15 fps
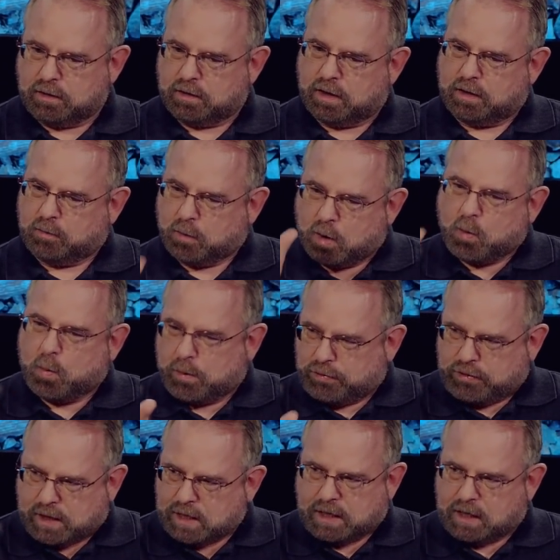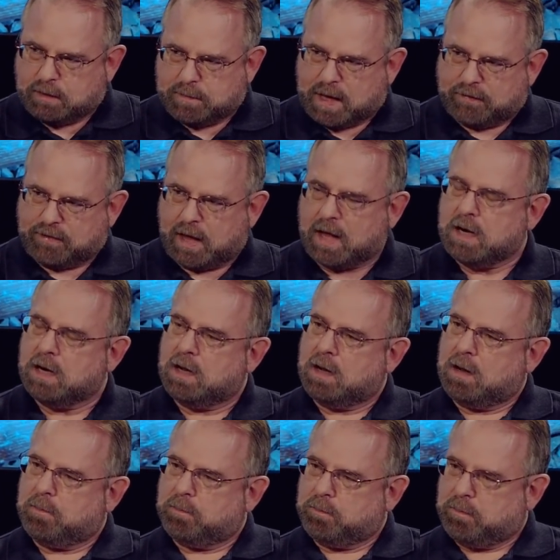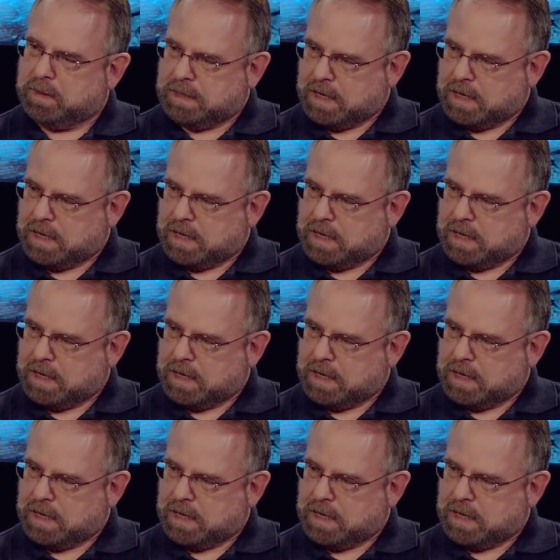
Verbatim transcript: uh, we're, we're thinking about that but